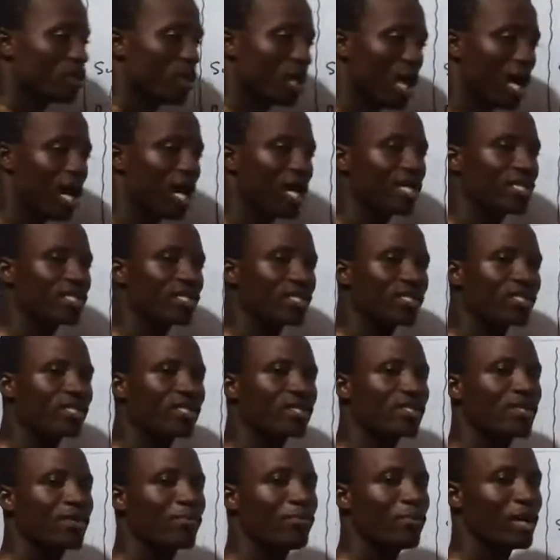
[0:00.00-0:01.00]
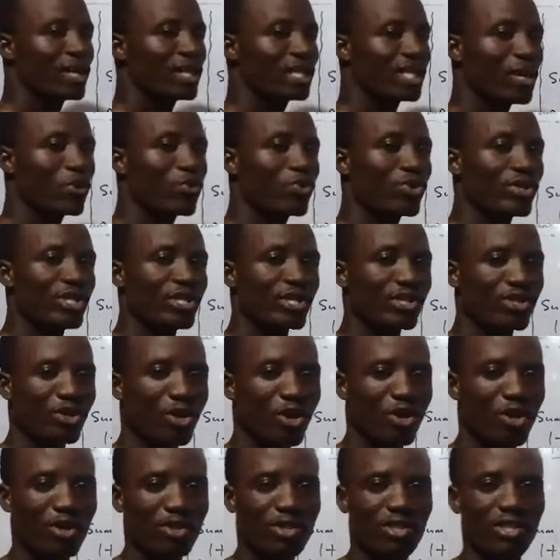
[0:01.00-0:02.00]
And by the time we
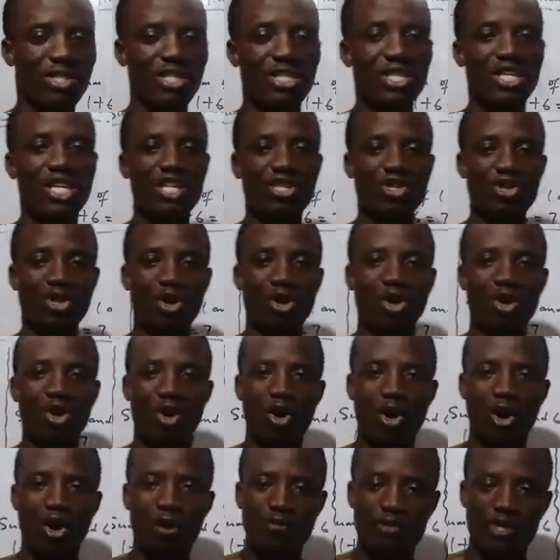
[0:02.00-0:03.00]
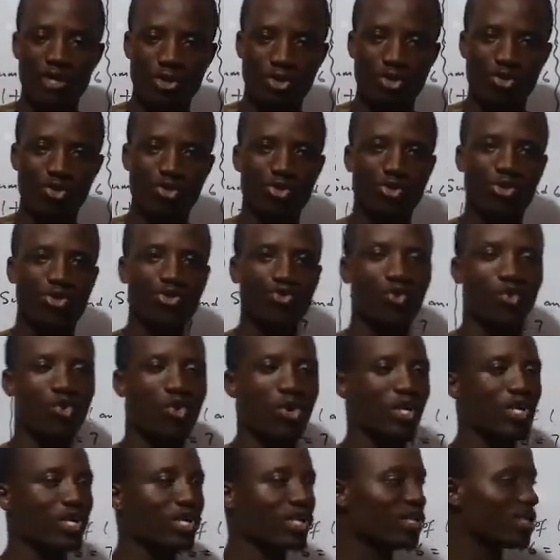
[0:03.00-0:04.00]
discuss the nature of the roots,
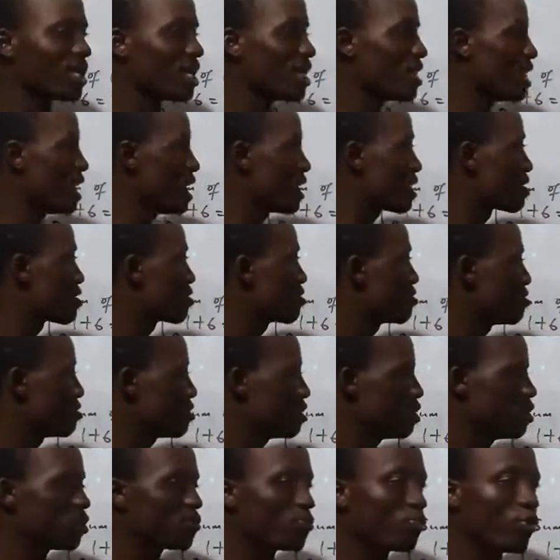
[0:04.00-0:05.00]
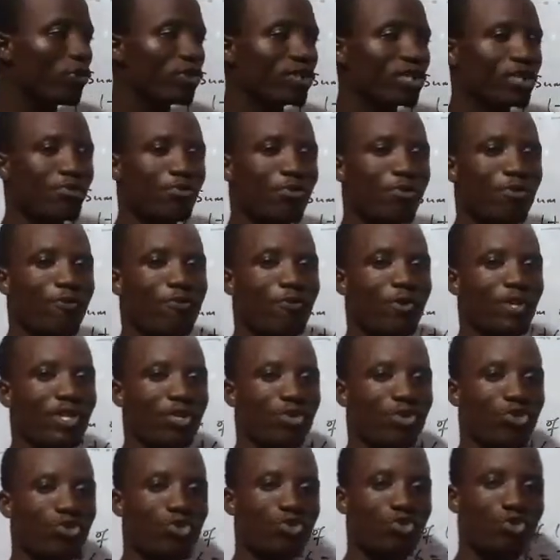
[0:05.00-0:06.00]
we'll understand that it's possible for the
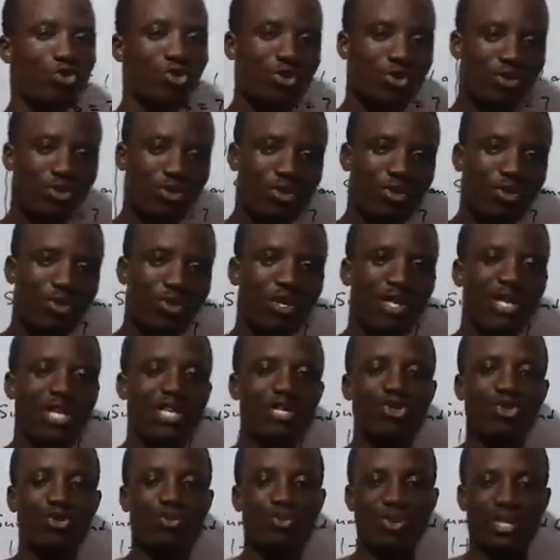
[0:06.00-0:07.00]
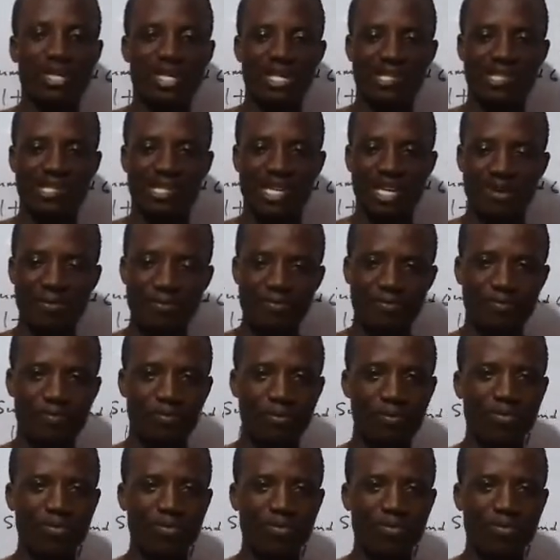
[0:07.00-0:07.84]
roots to be the same,